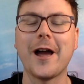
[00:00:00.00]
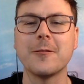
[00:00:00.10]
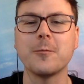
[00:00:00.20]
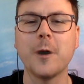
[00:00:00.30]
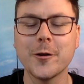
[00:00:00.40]

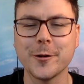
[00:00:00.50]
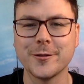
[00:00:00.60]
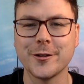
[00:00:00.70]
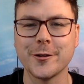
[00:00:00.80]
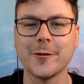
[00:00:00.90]
And welcome
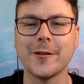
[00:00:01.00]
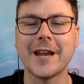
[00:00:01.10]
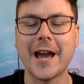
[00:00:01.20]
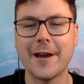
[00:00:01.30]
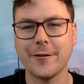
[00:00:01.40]
to
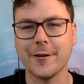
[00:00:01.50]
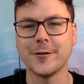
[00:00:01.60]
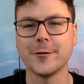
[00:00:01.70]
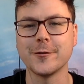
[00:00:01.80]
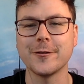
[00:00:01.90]
the FF
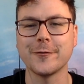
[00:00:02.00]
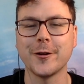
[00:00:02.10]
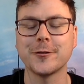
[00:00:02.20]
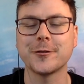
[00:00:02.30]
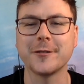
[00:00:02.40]
News
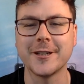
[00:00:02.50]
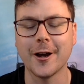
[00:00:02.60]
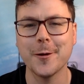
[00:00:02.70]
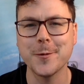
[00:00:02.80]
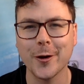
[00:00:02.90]
Virtual Arena.
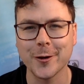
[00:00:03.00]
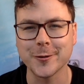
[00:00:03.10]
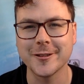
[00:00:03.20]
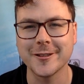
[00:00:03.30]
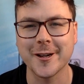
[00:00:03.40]
I'm your
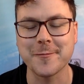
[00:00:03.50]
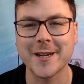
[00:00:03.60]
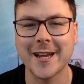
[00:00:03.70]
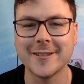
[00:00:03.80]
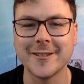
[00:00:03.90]
host, Doug
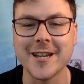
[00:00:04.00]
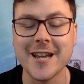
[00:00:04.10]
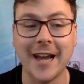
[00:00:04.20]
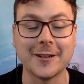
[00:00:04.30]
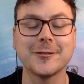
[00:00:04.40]
McKenzie,
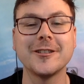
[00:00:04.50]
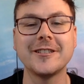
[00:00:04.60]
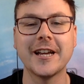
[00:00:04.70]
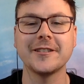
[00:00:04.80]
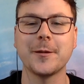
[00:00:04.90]
and on
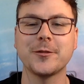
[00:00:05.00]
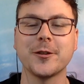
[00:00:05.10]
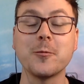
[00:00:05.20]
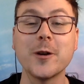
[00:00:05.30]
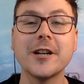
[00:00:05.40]
today's
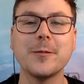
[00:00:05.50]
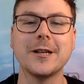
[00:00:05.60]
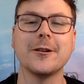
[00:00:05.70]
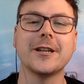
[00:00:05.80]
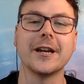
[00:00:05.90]
episode, we're going to
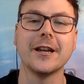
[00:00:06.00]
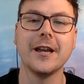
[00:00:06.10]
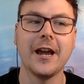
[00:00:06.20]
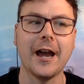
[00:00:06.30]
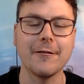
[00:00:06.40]
be looking
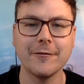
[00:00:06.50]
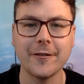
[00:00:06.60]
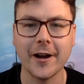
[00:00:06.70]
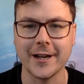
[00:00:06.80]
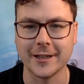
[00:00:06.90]
at
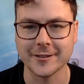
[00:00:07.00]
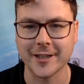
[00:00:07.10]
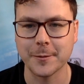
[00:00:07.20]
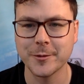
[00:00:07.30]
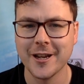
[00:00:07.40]
finance
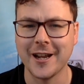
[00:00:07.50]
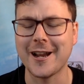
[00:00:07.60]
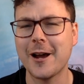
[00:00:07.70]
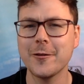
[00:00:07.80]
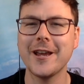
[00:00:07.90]
apps
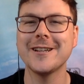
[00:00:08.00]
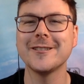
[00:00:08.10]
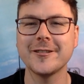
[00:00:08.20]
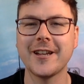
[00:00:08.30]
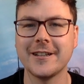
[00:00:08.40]
and how they can
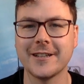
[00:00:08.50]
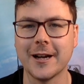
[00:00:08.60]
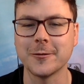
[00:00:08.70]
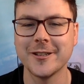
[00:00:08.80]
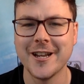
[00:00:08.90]
stand
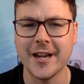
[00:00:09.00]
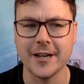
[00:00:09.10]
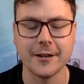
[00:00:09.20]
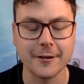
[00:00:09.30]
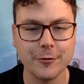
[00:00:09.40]
out
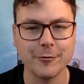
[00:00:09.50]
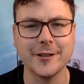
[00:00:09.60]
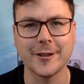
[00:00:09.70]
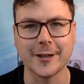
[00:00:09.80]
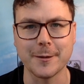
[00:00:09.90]
in an
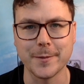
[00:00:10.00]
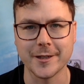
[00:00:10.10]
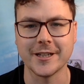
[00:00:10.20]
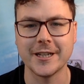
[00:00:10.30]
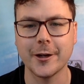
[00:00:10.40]
increasingly
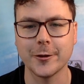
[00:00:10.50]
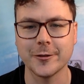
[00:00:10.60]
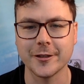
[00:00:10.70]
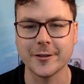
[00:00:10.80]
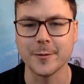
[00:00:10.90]
busy
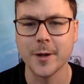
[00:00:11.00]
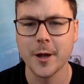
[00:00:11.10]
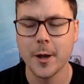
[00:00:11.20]
ecosystem.